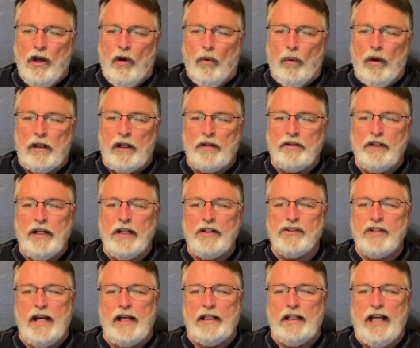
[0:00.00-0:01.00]
Well, I'll tell you
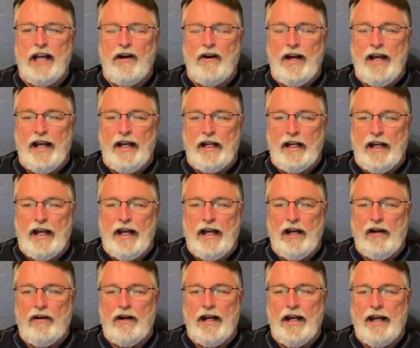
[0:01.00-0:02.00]
exactly how
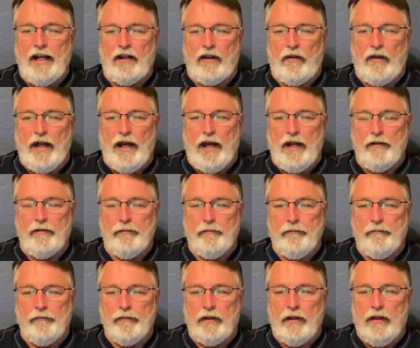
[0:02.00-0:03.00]
I handle
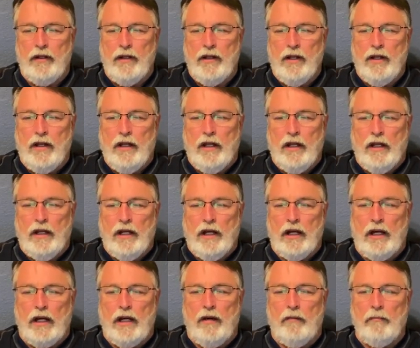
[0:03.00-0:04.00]
that.
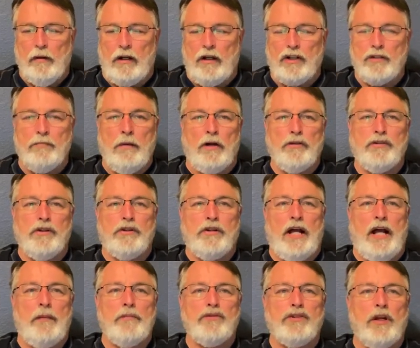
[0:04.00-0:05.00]
Because most of
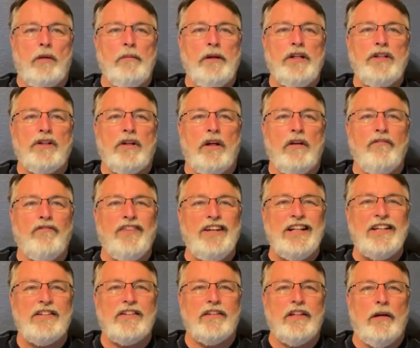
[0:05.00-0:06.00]
the time, somebody's
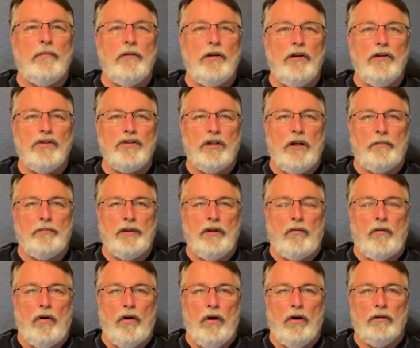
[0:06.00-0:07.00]
convinced them to do
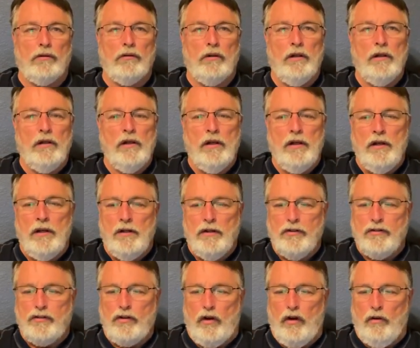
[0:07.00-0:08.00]
something wrong.
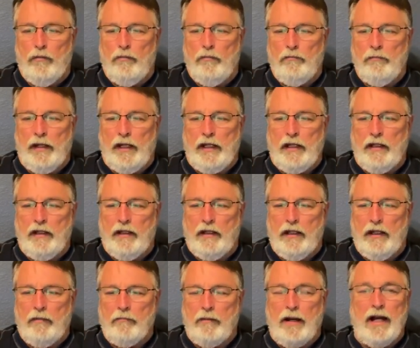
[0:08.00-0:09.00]
So me,
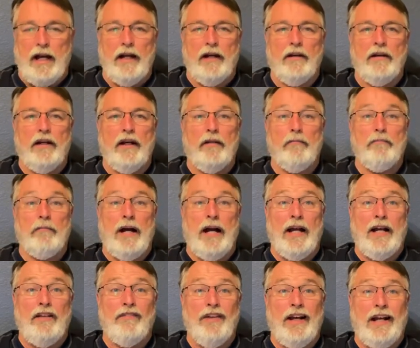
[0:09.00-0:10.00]
at
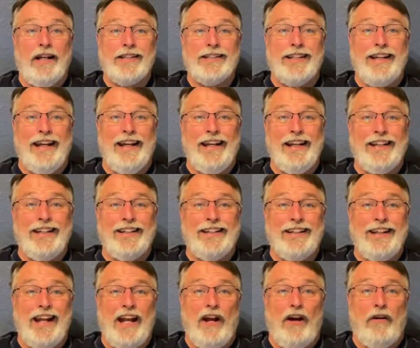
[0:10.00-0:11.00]
my advanced
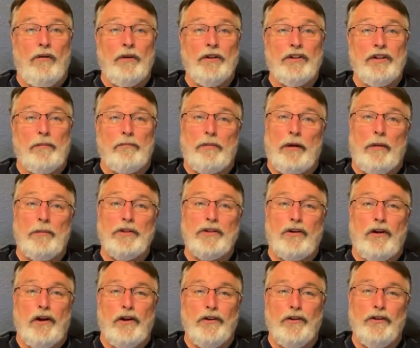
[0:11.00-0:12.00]
age now, which I probably
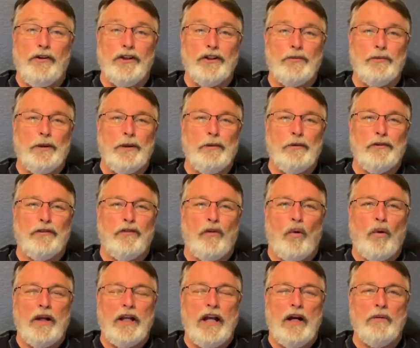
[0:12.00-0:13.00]
started doing this when I was
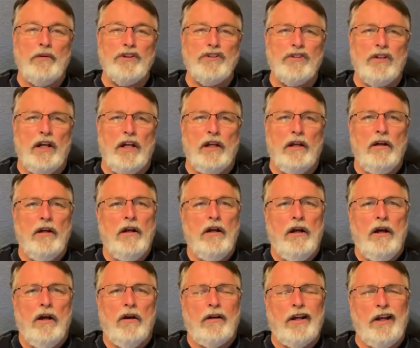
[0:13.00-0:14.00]
40, I would say,
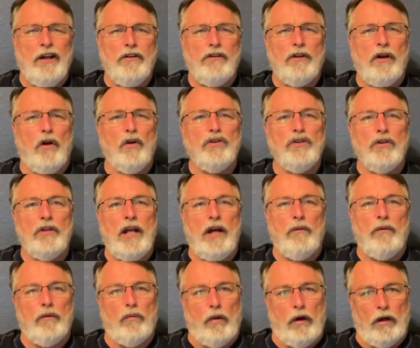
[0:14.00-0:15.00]
okay, who told you
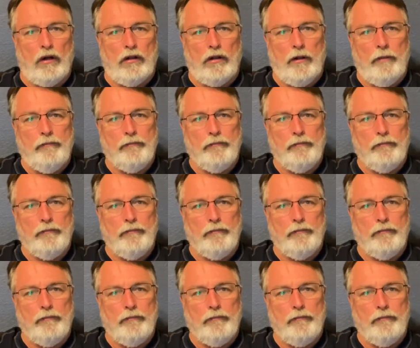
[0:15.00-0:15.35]
that would work?